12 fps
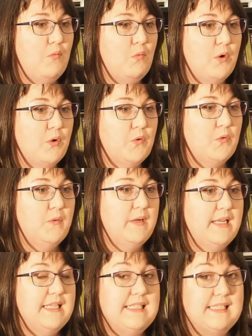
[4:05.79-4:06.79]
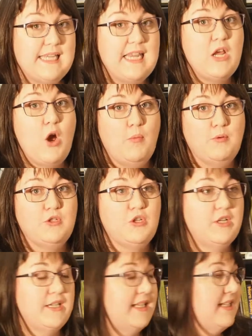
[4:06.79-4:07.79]
will see
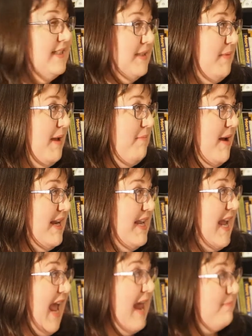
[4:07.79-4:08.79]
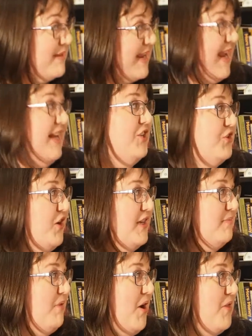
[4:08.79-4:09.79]
opportunities to make money and be
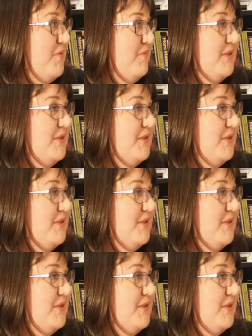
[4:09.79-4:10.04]
energized by them.